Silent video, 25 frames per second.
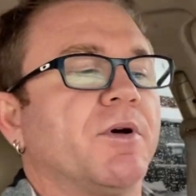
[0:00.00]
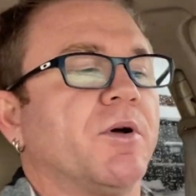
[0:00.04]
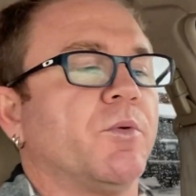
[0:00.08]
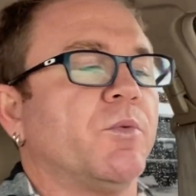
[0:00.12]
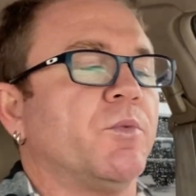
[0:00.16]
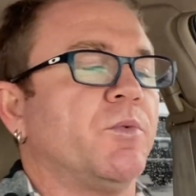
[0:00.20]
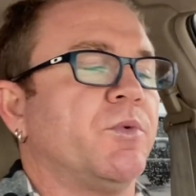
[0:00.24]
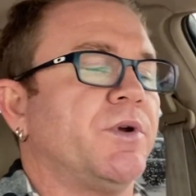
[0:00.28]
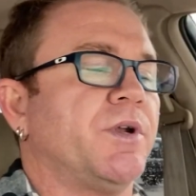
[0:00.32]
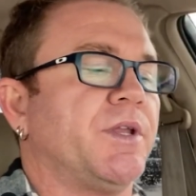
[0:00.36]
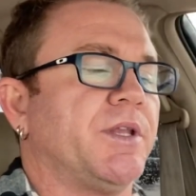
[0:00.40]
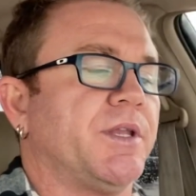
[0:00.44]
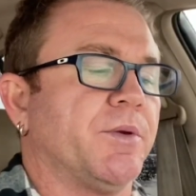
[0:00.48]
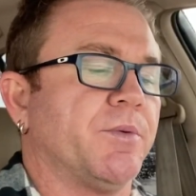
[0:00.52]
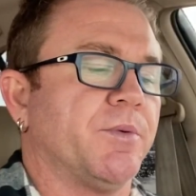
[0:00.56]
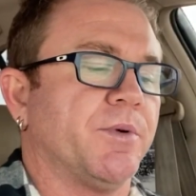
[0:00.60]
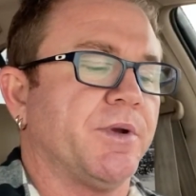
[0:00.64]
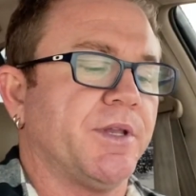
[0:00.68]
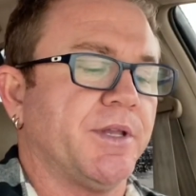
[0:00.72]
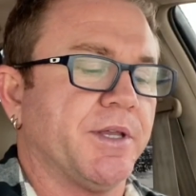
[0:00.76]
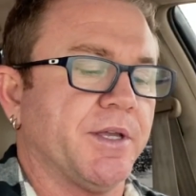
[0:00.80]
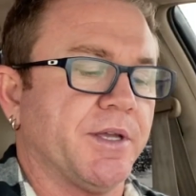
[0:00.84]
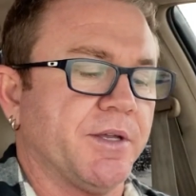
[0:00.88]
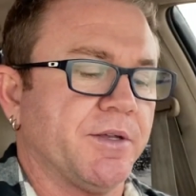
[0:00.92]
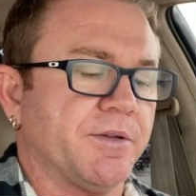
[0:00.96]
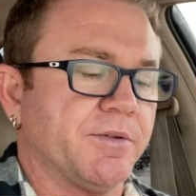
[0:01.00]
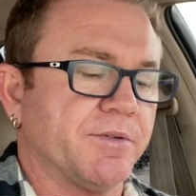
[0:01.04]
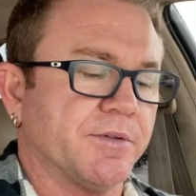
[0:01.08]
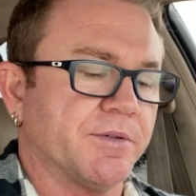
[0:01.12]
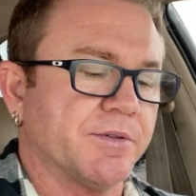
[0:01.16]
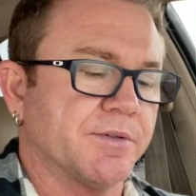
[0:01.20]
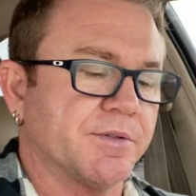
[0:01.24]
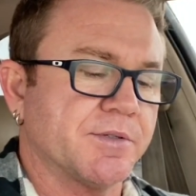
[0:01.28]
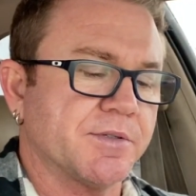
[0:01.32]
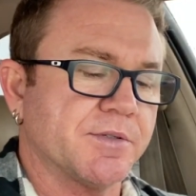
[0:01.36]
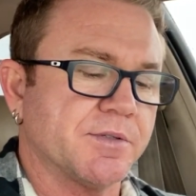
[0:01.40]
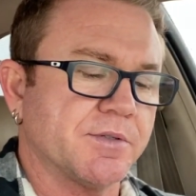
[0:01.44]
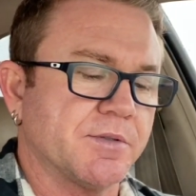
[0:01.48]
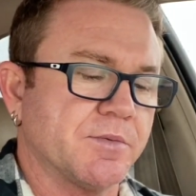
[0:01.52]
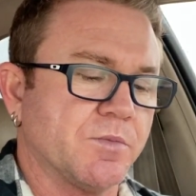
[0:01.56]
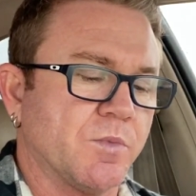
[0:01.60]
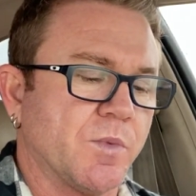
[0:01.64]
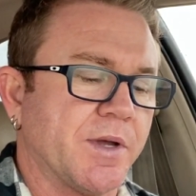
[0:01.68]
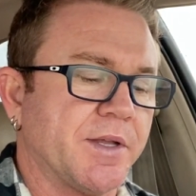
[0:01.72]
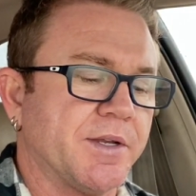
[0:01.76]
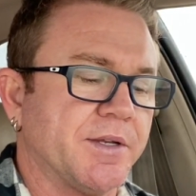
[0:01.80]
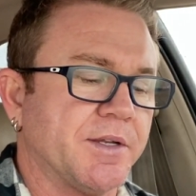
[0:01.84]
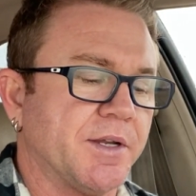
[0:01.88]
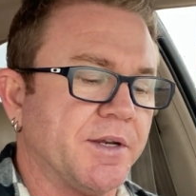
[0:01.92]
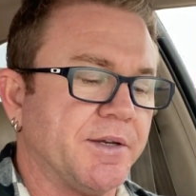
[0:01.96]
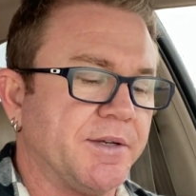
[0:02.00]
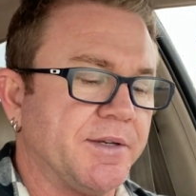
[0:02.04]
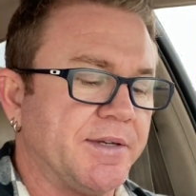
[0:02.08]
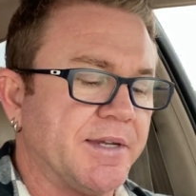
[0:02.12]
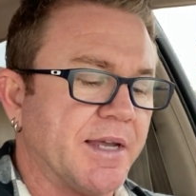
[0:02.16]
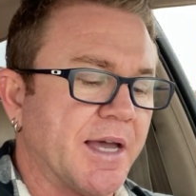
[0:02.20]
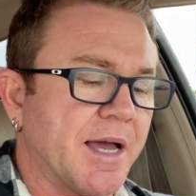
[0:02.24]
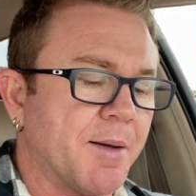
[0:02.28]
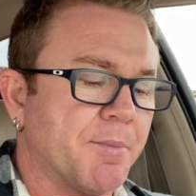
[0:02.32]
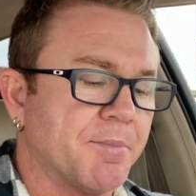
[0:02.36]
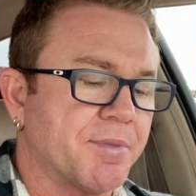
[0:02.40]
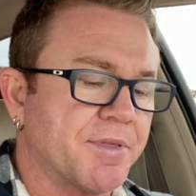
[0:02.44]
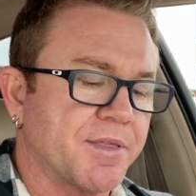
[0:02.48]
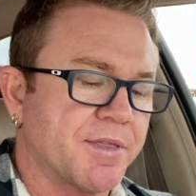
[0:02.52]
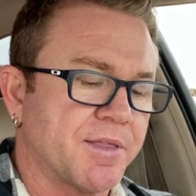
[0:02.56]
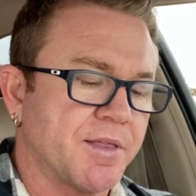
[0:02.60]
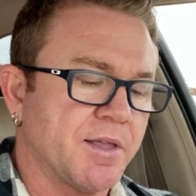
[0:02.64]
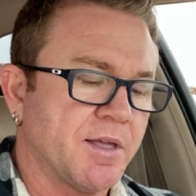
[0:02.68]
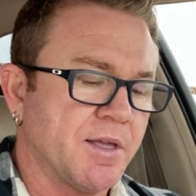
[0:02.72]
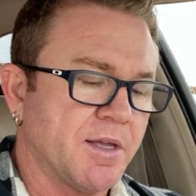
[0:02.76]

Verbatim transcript: I really, really went into depth